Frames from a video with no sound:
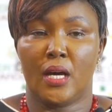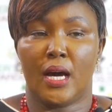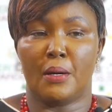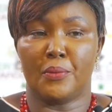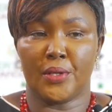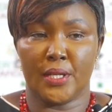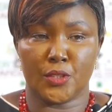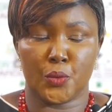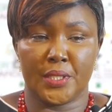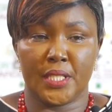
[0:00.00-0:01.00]
I'm here
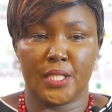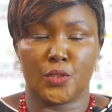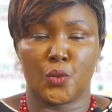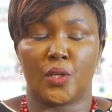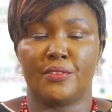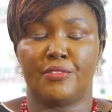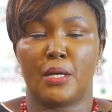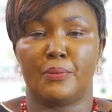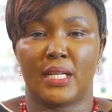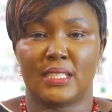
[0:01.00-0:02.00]
today to
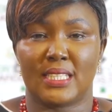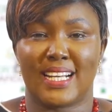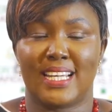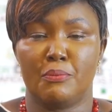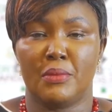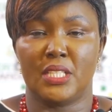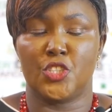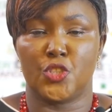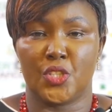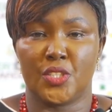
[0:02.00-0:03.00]
confirm that
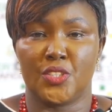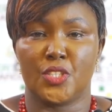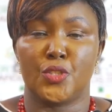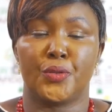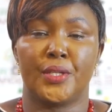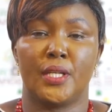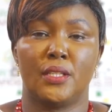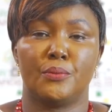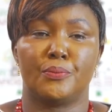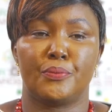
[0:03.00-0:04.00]
climate change is real
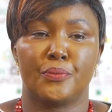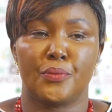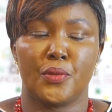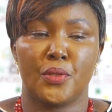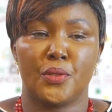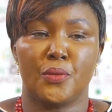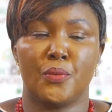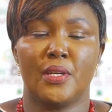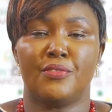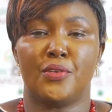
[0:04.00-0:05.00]

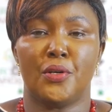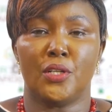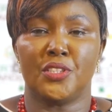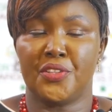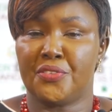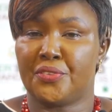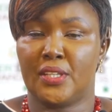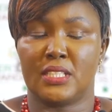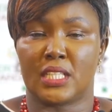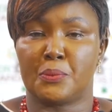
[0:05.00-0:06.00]
we have all
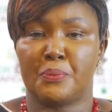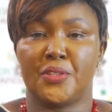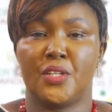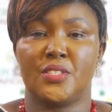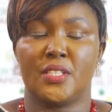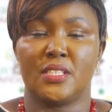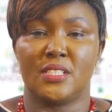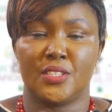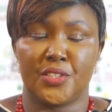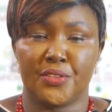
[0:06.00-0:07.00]
different
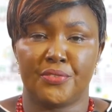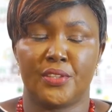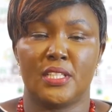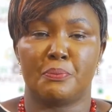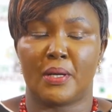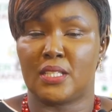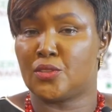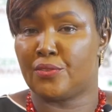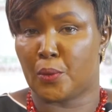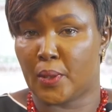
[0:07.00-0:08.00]
experiences in different
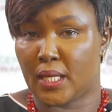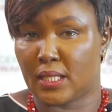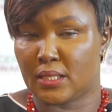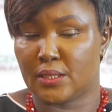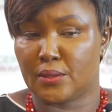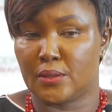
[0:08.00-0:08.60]
parts of the world.